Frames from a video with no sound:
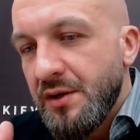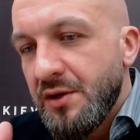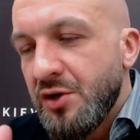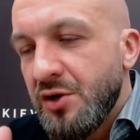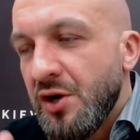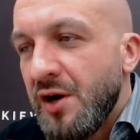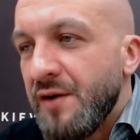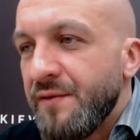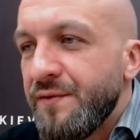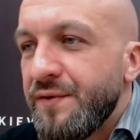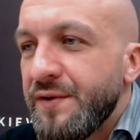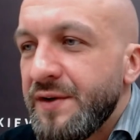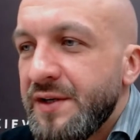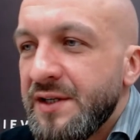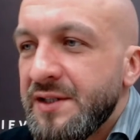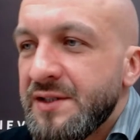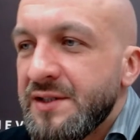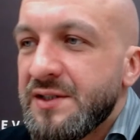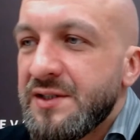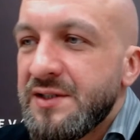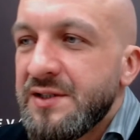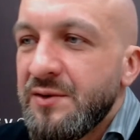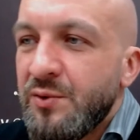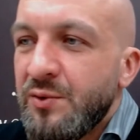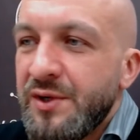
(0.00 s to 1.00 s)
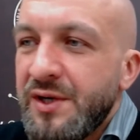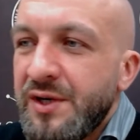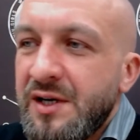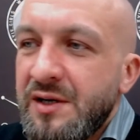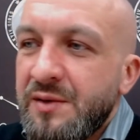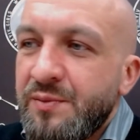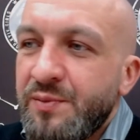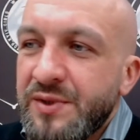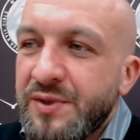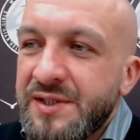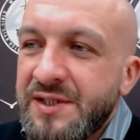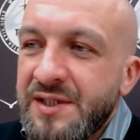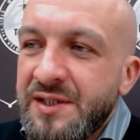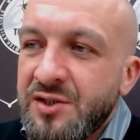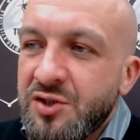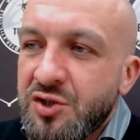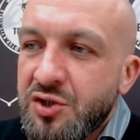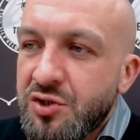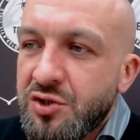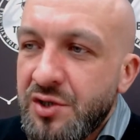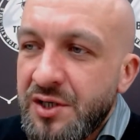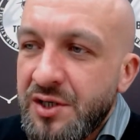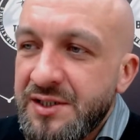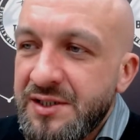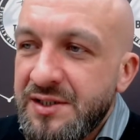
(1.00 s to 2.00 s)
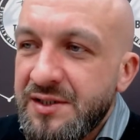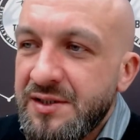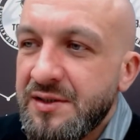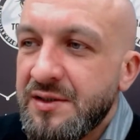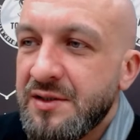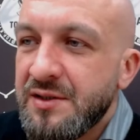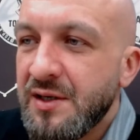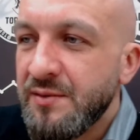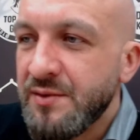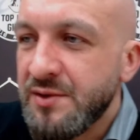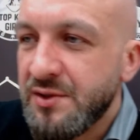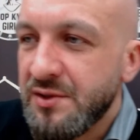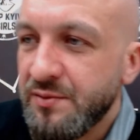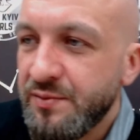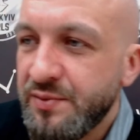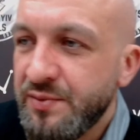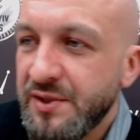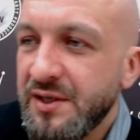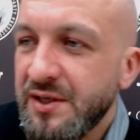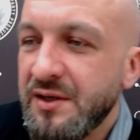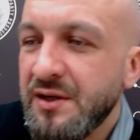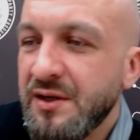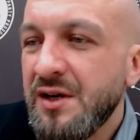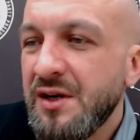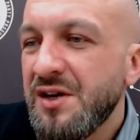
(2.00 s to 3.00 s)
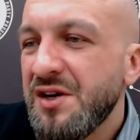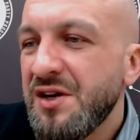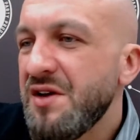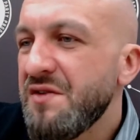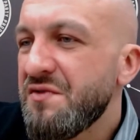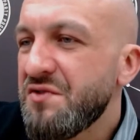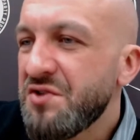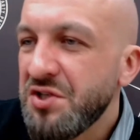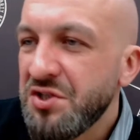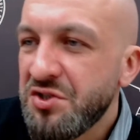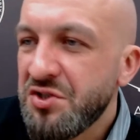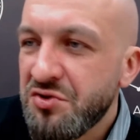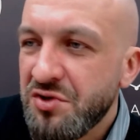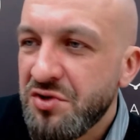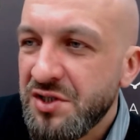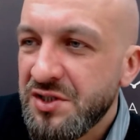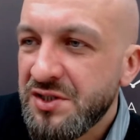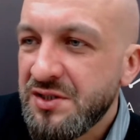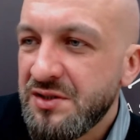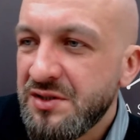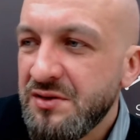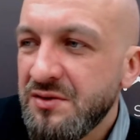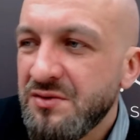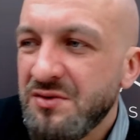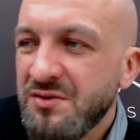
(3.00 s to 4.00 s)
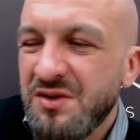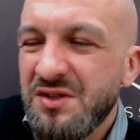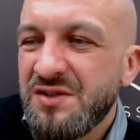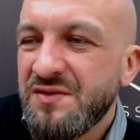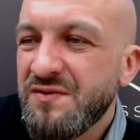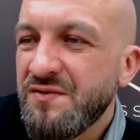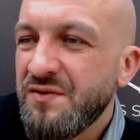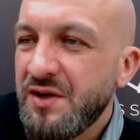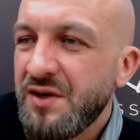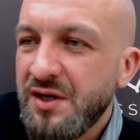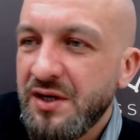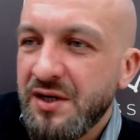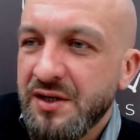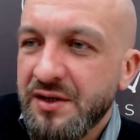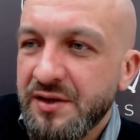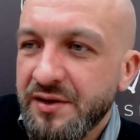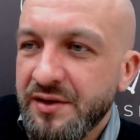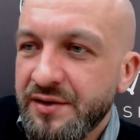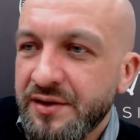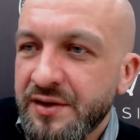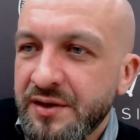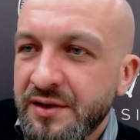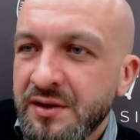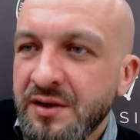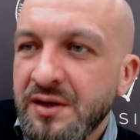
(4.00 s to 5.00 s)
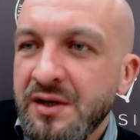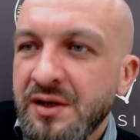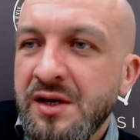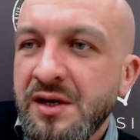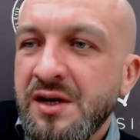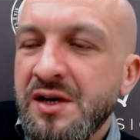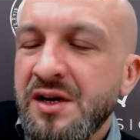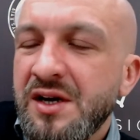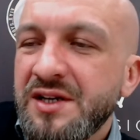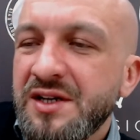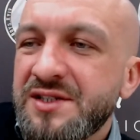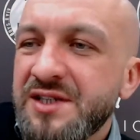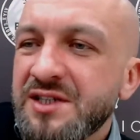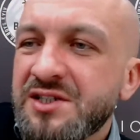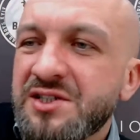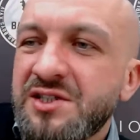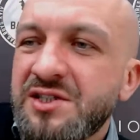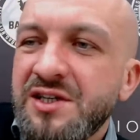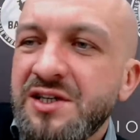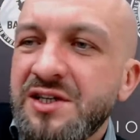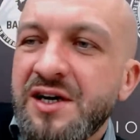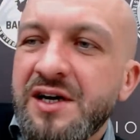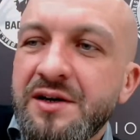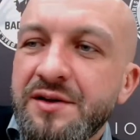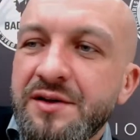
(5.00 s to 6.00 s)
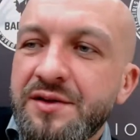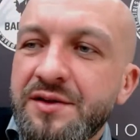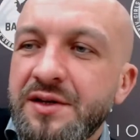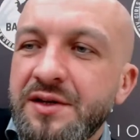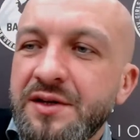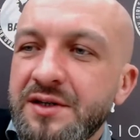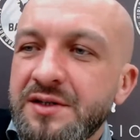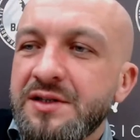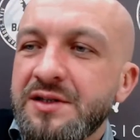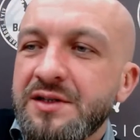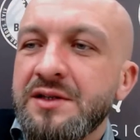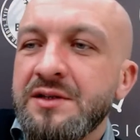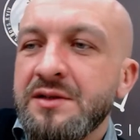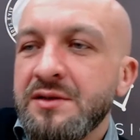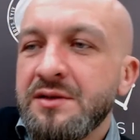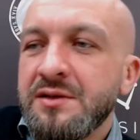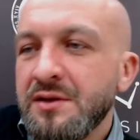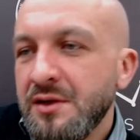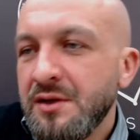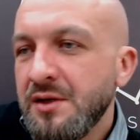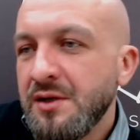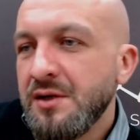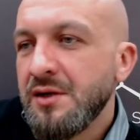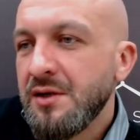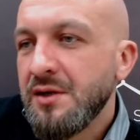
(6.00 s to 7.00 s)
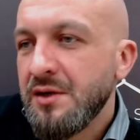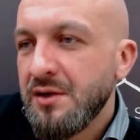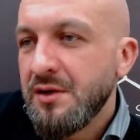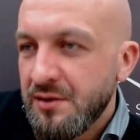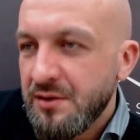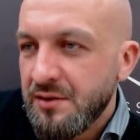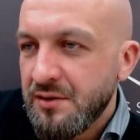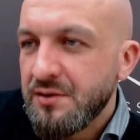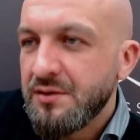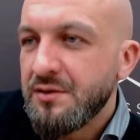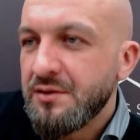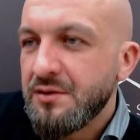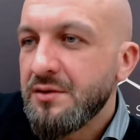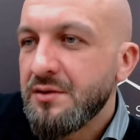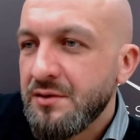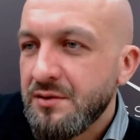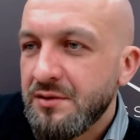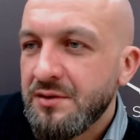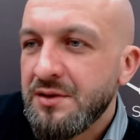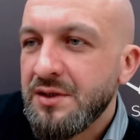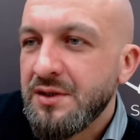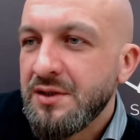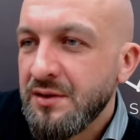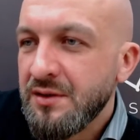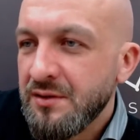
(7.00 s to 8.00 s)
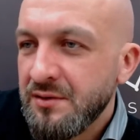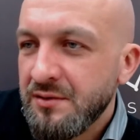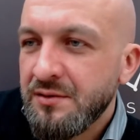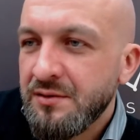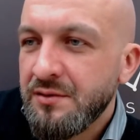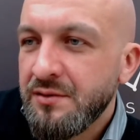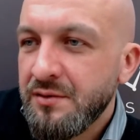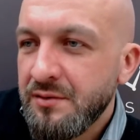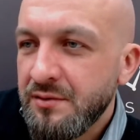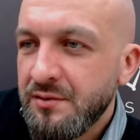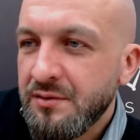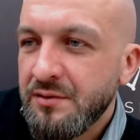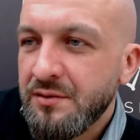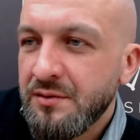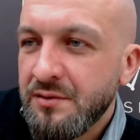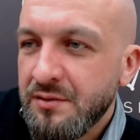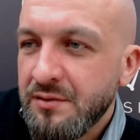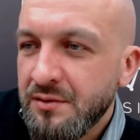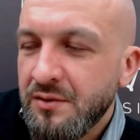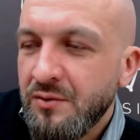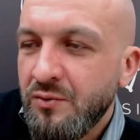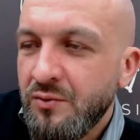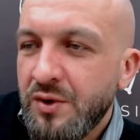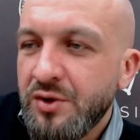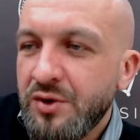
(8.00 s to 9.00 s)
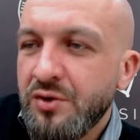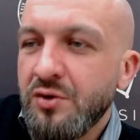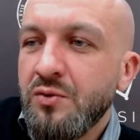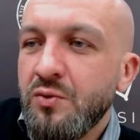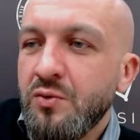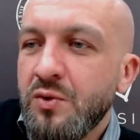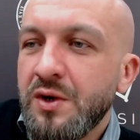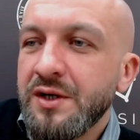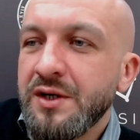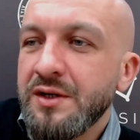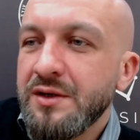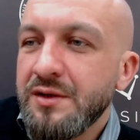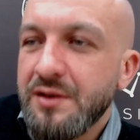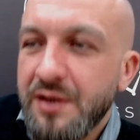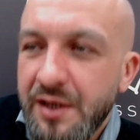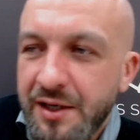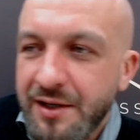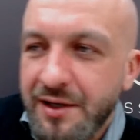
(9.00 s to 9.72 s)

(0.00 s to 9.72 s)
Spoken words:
confidence, the 100% trust comes to play. If she trusts you, it's very healthy. It's actually healthier than one on one.